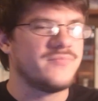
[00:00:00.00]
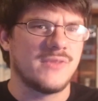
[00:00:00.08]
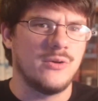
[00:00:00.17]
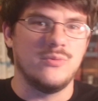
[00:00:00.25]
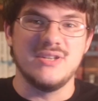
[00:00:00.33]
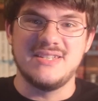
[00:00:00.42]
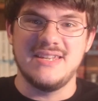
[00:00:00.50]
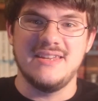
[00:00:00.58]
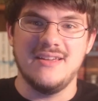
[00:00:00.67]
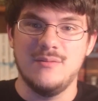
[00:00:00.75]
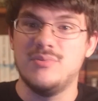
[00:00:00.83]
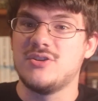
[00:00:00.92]
We
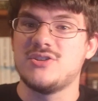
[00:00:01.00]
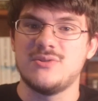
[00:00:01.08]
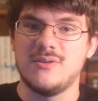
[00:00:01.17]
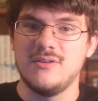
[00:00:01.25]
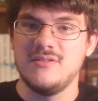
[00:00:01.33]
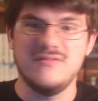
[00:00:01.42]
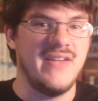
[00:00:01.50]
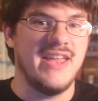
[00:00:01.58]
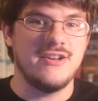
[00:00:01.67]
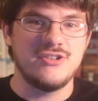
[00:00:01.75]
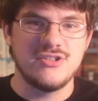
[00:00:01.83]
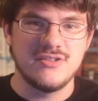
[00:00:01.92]
see a bookstore
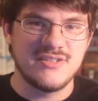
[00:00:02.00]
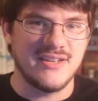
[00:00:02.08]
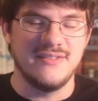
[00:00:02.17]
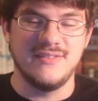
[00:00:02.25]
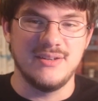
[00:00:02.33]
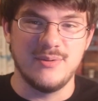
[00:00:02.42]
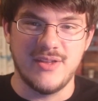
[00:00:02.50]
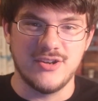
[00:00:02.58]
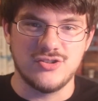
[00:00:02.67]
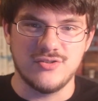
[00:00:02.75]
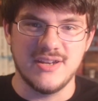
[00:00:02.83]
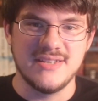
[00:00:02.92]
vanish suddenly without a
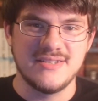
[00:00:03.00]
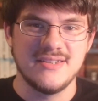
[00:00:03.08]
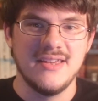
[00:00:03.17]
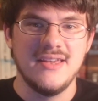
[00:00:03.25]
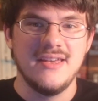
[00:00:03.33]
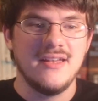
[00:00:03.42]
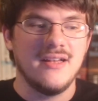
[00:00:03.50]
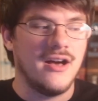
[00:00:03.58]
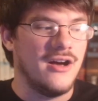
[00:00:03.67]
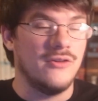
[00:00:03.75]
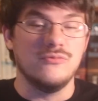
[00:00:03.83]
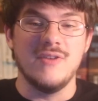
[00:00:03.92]
trace,
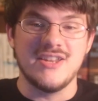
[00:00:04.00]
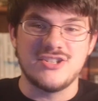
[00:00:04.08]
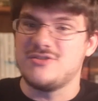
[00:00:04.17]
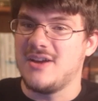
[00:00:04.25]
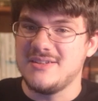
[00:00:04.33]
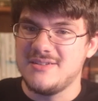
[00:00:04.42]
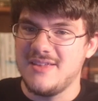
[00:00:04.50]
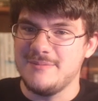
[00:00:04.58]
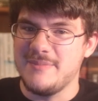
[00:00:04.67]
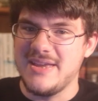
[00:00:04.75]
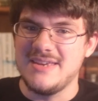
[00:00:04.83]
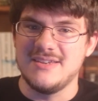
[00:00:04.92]
a restaurant that
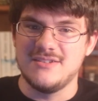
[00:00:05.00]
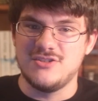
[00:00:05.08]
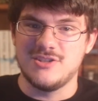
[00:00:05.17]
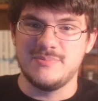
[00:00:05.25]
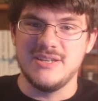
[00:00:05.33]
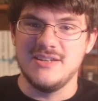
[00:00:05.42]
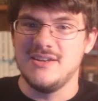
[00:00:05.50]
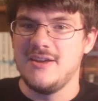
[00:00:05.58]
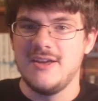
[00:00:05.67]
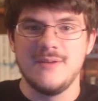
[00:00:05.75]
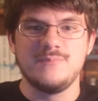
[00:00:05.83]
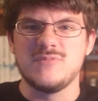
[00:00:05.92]
may just be
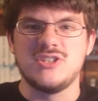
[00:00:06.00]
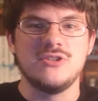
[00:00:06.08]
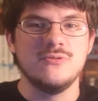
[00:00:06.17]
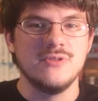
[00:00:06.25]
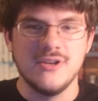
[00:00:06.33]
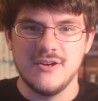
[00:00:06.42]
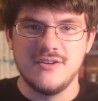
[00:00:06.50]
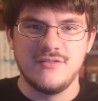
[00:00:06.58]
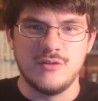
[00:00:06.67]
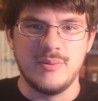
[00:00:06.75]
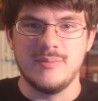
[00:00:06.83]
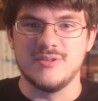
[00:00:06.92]
too good
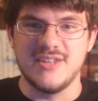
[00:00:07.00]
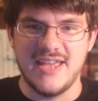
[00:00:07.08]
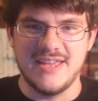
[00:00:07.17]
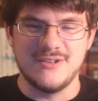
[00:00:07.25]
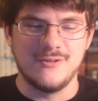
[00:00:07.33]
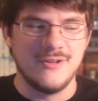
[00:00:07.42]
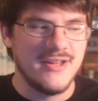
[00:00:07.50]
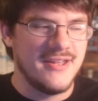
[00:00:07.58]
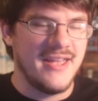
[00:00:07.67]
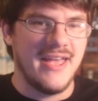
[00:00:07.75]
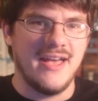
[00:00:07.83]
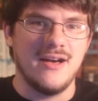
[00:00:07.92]
for people to handle,
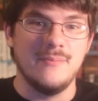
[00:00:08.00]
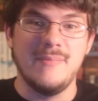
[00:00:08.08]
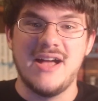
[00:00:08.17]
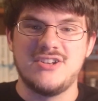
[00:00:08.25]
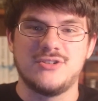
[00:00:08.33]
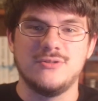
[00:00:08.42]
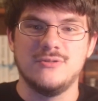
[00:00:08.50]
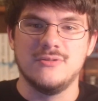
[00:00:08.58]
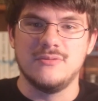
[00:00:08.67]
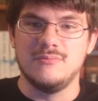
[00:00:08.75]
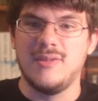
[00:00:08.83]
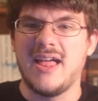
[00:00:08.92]
a
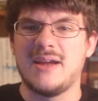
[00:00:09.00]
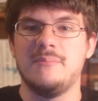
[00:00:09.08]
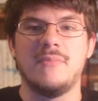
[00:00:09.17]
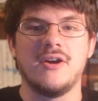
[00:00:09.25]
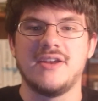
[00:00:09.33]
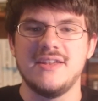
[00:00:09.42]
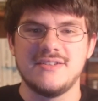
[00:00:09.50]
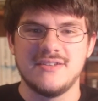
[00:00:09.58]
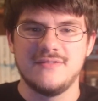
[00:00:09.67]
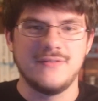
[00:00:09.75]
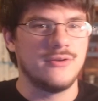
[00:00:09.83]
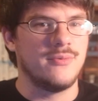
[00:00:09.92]
magical black market
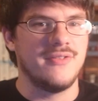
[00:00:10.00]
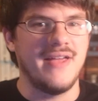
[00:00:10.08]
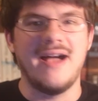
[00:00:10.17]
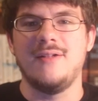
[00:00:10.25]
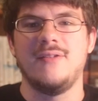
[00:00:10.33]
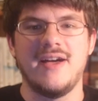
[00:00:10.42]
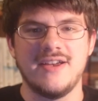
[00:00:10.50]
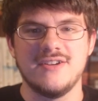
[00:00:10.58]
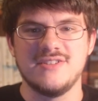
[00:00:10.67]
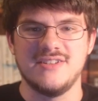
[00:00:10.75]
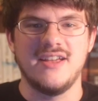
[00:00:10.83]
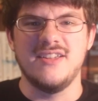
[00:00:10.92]
filled with
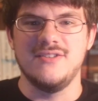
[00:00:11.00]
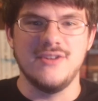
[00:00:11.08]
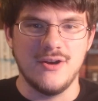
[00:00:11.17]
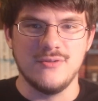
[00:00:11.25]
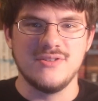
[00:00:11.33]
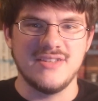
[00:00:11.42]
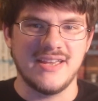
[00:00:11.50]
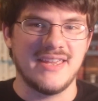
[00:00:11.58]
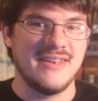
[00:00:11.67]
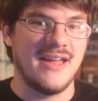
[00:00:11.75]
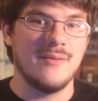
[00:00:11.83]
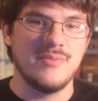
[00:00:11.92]
outliers and unknowns that
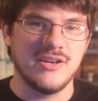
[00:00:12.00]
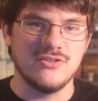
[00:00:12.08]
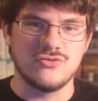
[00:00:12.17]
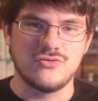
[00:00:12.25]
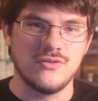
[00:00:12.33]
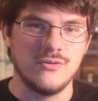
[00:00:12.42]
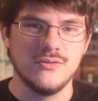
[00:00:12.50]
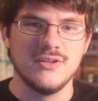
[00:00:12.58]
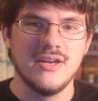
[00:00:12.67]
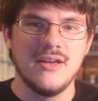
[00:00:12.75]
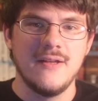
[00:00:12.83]
cannot be controlled,